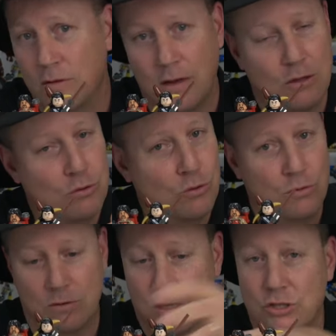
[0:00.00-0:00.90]
It
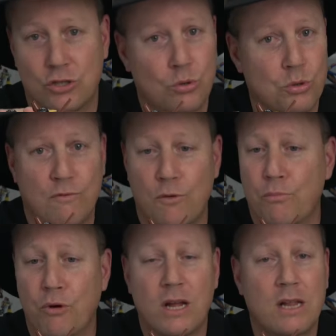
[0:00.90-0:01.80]
all is sourced
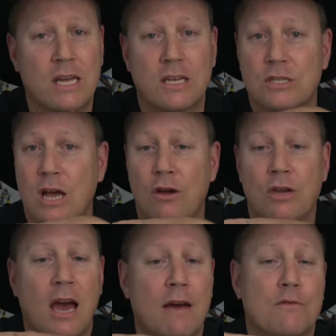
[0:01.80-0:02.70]
from Bricklink, so
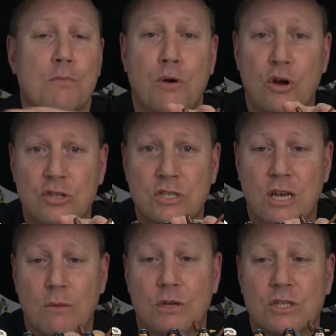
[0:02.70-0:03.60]
you have to purchase
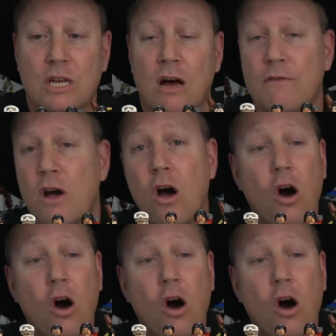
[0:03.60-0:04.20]
them yourself.